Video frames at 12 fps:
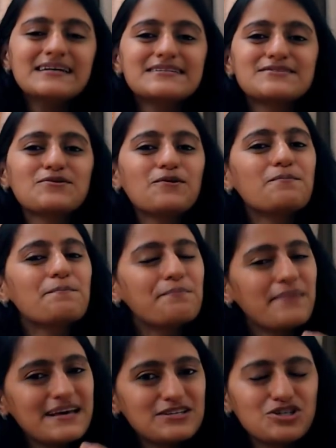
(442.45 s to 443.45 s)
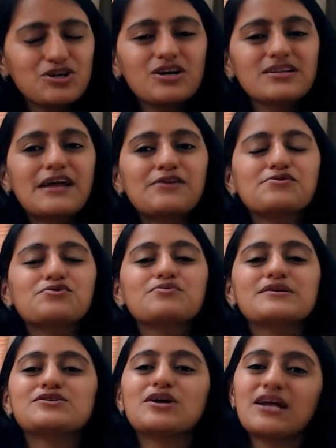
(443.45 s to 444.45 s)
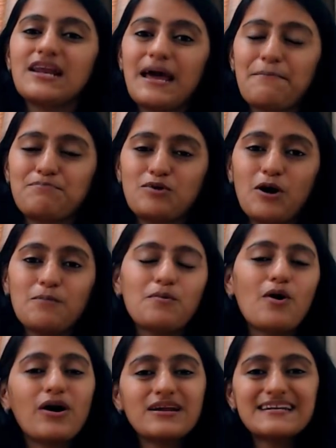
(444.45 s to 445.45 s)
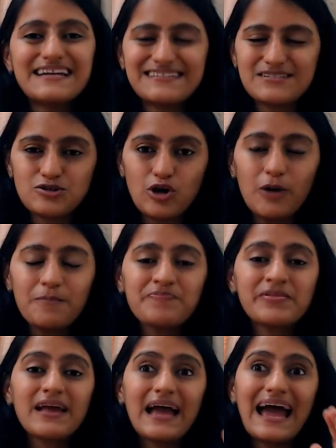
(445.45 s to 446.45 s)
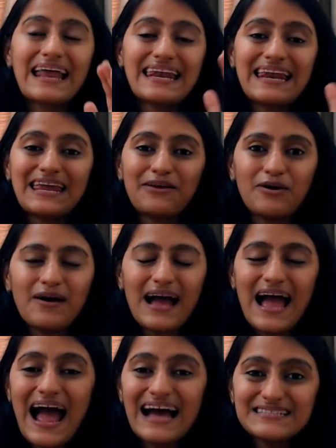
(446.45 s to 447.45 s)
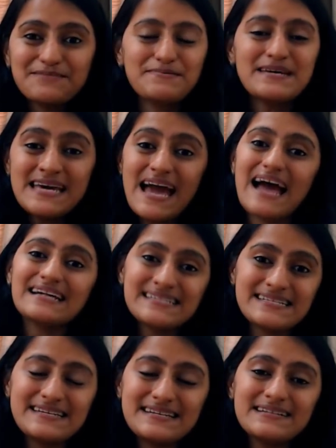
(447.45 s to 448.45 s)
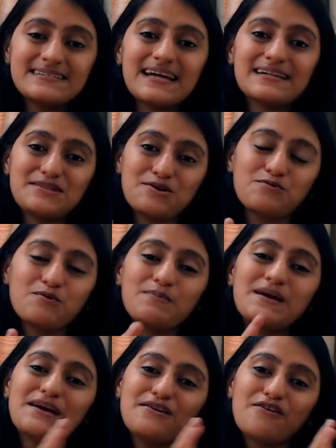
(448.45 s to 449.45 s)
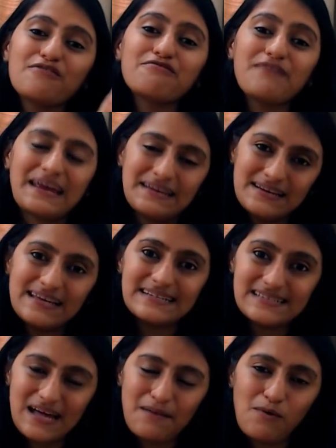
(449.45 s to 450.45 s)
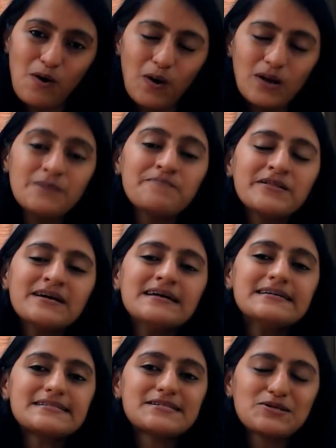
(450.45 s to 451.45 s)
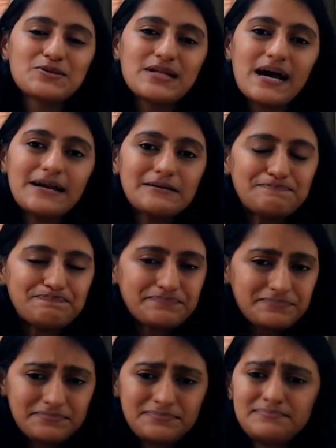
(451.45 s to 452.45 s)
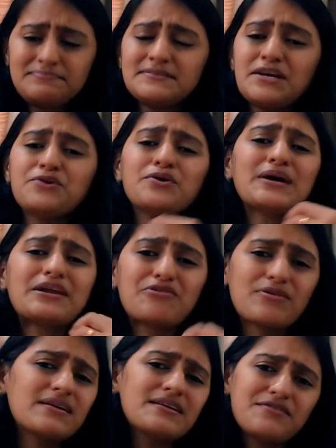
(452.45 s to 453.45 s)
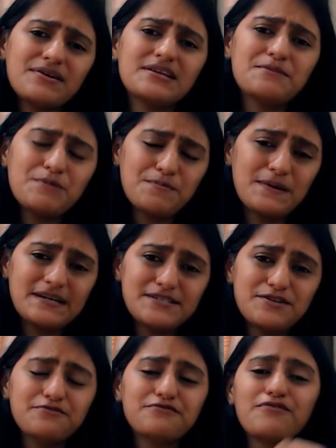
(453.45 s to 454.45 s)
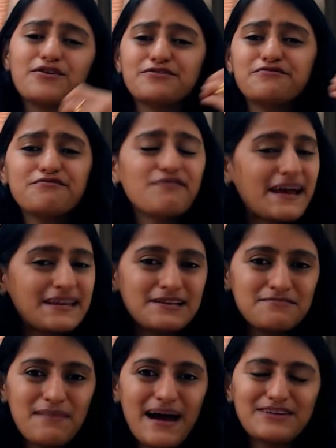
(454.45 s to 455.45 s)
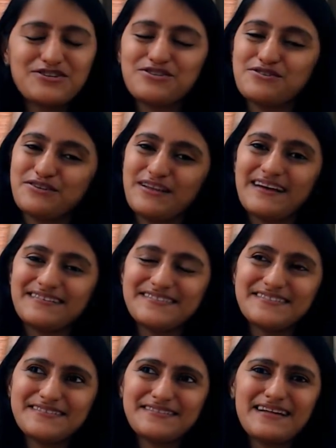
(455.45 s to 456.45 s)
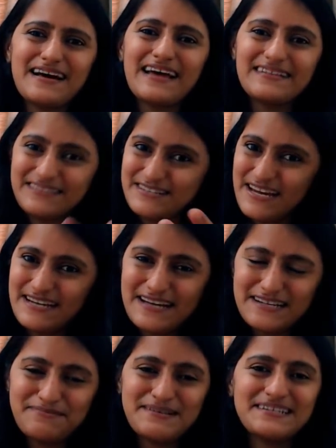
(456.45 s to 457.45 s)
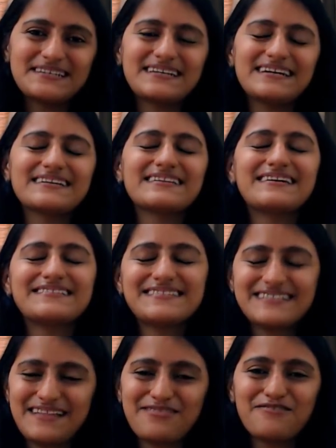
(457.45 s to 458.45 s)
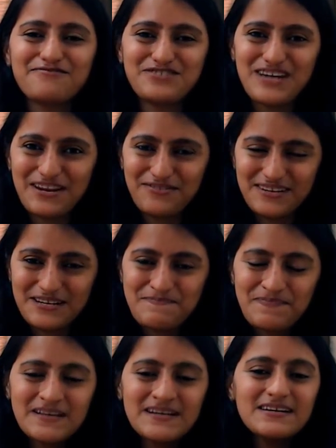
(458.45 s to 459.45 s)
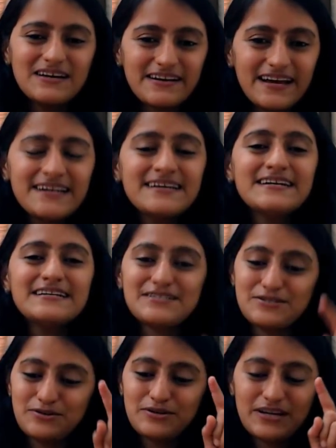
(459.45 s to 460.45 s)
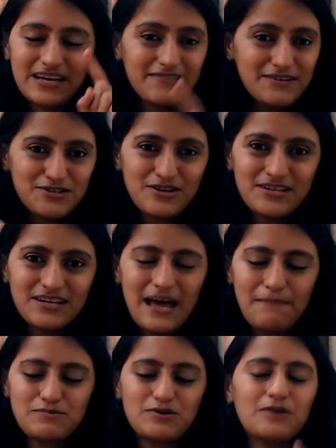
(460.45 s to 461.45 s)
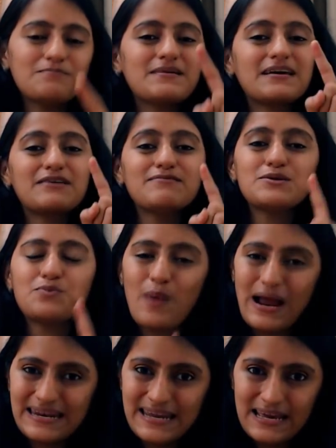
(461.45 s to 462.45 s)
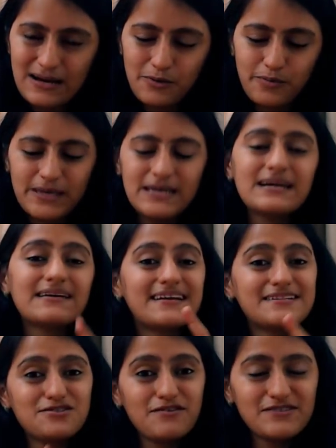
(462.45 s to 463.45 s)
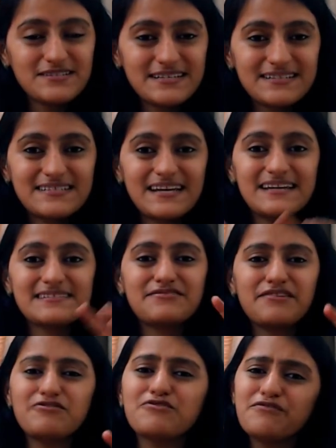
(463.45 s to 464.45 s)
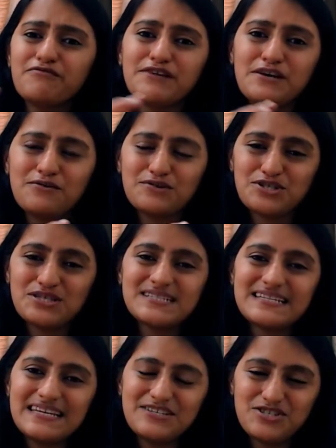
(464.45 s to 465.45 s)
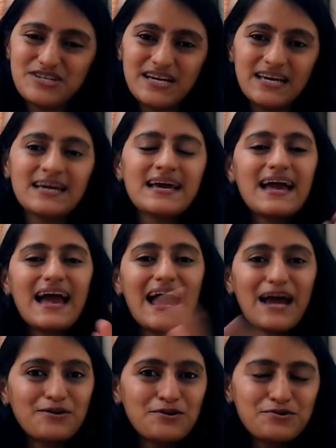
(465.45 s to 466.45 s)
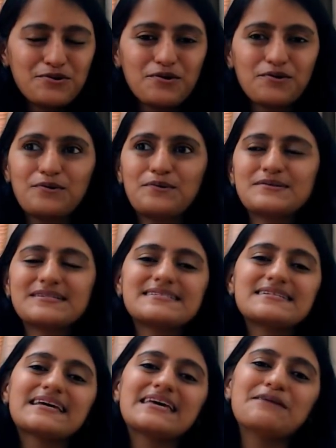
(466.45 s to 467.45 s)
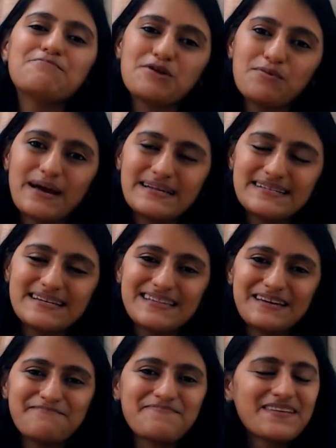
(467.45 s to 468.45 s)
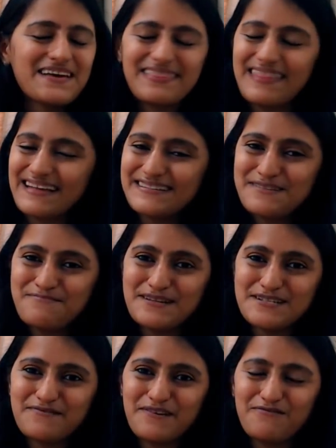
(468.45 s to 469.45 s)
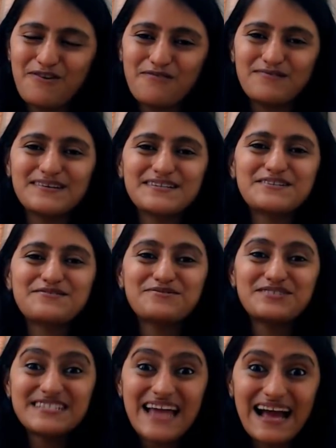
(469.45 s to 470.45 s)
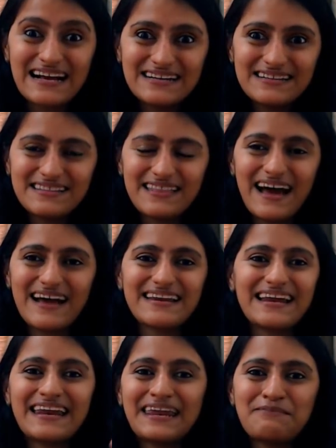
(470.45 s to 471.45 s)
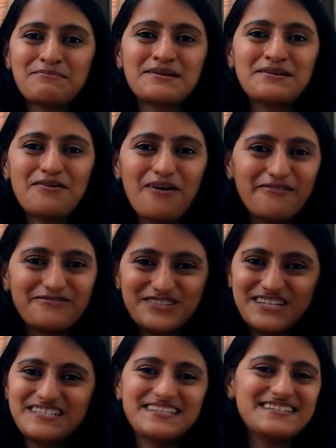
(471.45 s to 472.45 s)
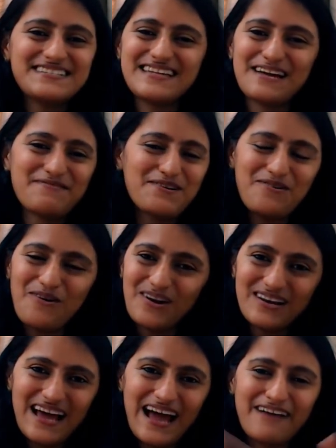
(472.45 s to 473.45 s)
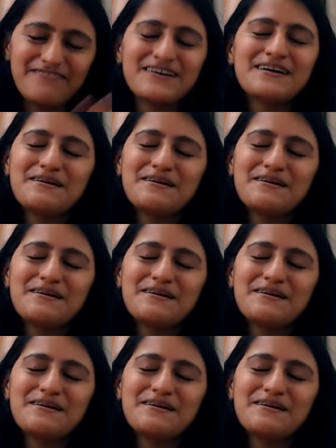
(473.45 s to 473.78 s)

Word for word: So make sure that you do it on a laptop or a desktop and you know as be as serious as you would be in your final exam hall so that you know it really really prepares you for the final match that is the date has been declared that is 10th of january all right so give it on the laptop give it one day a week rest of the six days review 50 questions each day add on to your notes keep revising them that's the best way forward to tackle that demon of gts that we all have